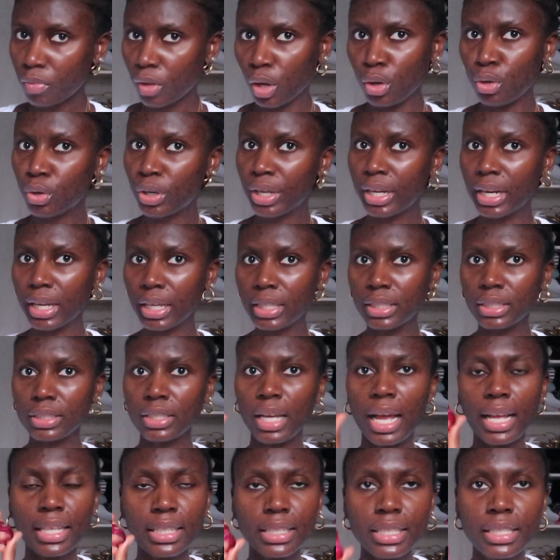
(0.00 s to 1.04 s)
You can
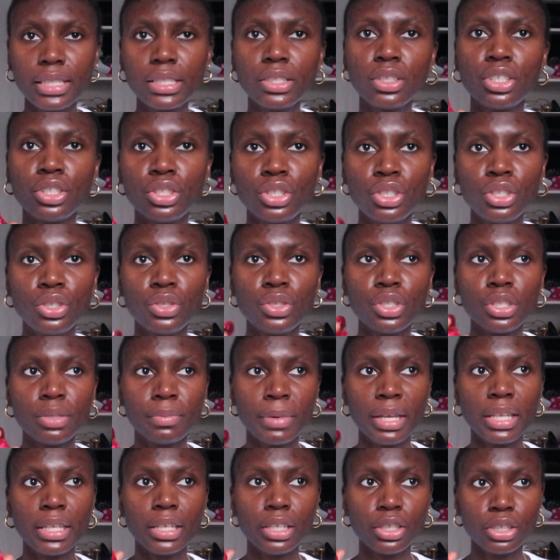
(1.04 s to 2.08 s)
at least continue
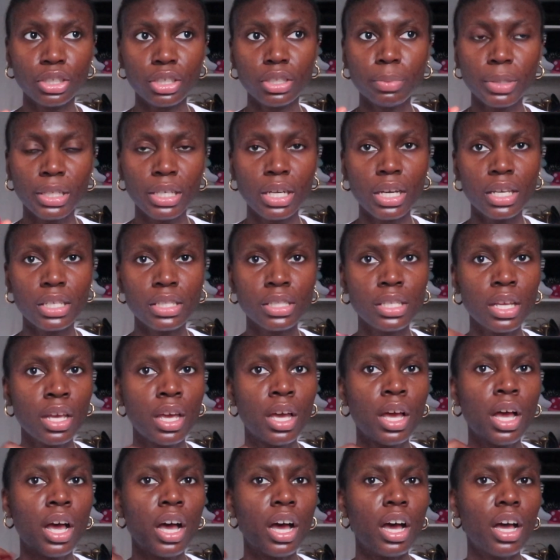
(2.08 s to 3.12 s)
smelling good, because
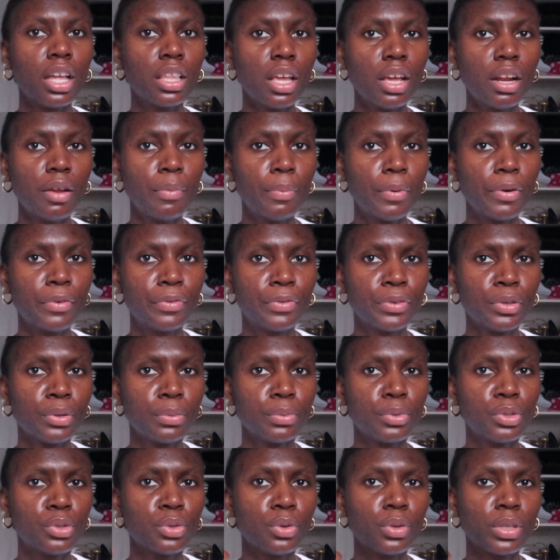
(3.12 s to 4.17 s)
a lot of
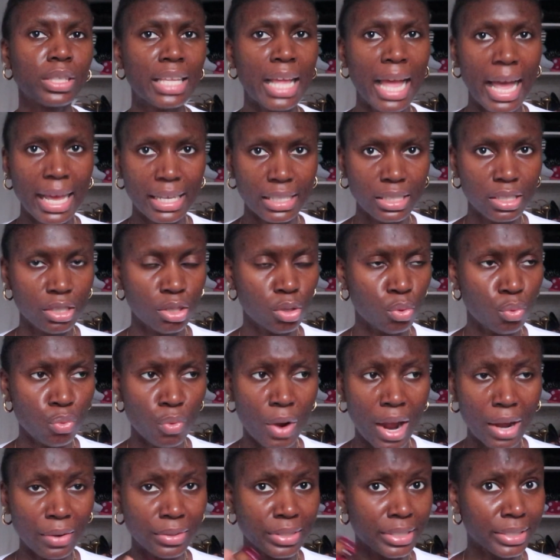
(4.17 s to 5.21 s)
perfumes don't last
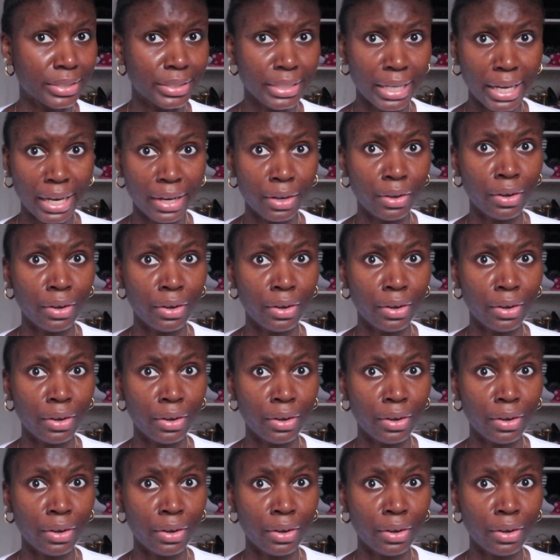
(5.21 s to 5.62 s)
throughout the day,